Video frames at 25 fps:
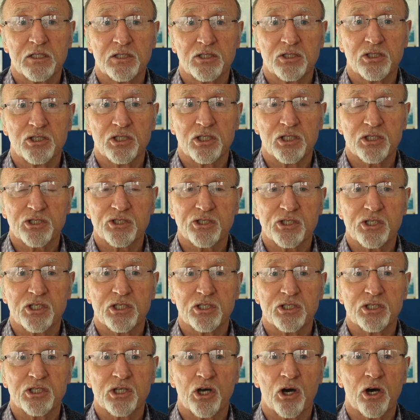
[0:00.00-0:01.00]
just a
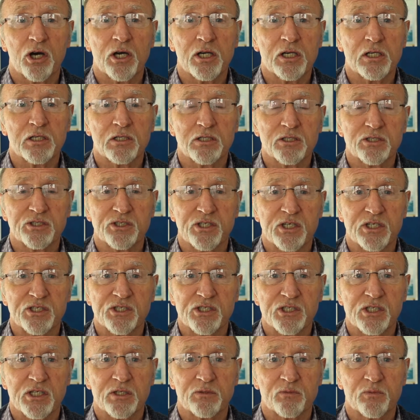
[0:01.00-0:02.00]
tidal
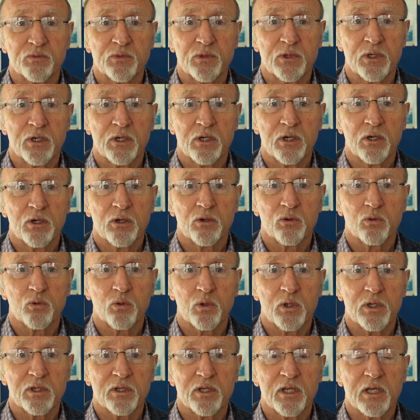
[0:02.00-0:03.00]
system
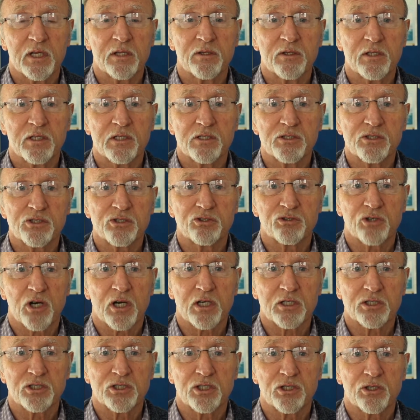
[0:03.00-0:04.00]
within the
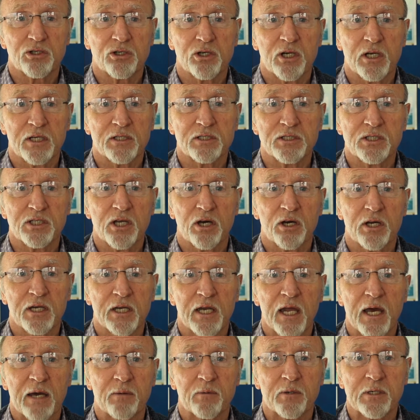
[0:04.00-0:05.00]
structure and
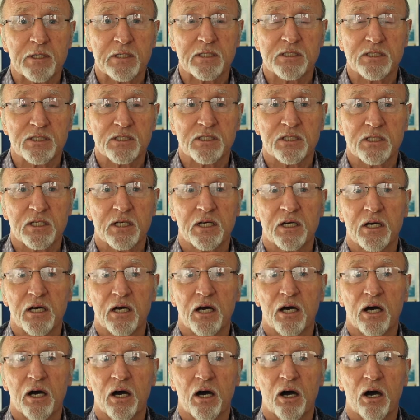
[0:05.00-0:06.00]
dynamics
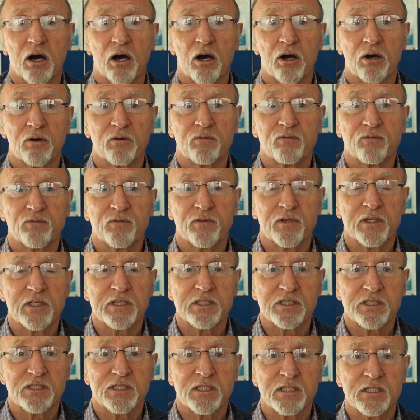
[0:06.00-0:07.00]
of
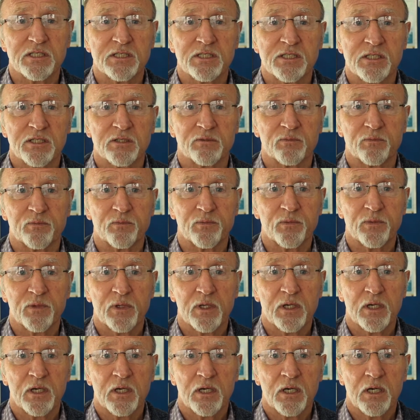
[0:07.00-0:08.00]
this system.
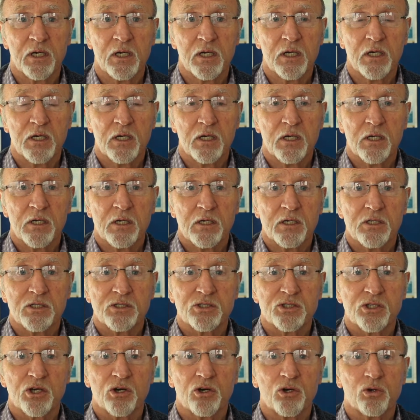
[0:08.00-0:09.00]

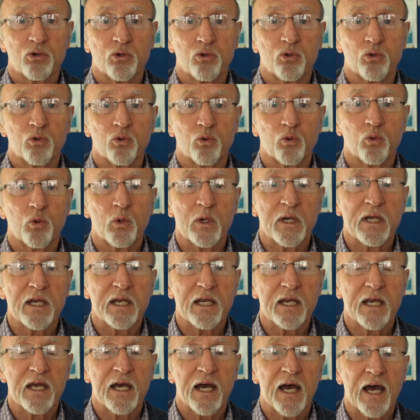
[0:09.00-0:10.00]
So
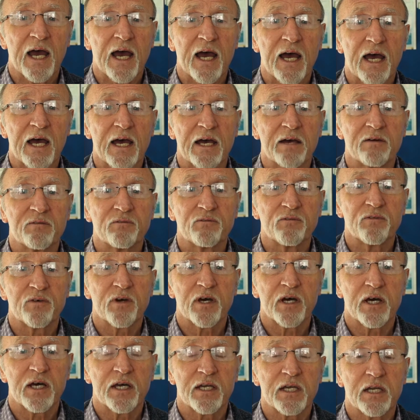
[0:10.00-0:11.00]
we have
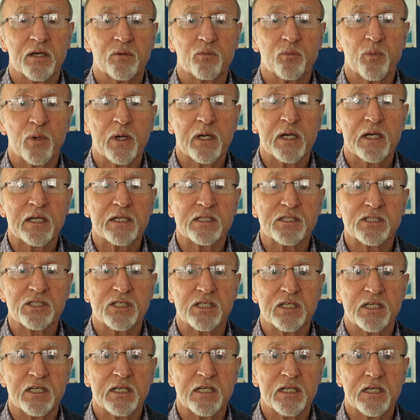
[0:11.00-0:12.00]
an
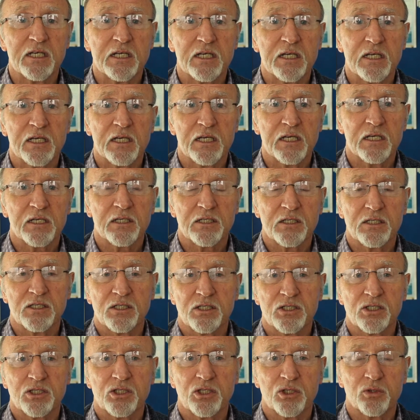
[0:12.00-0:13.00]
ability
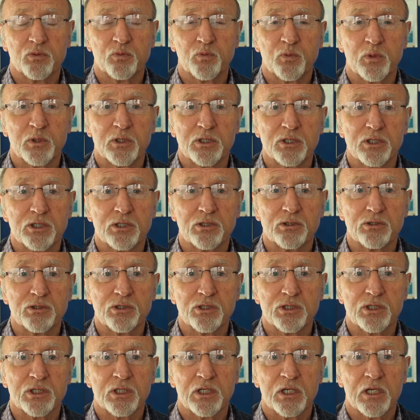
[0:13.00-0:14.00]
to
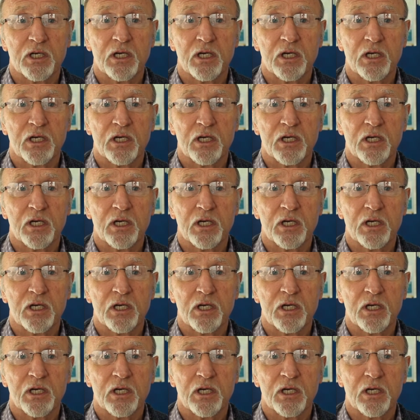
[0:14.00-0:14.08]
produce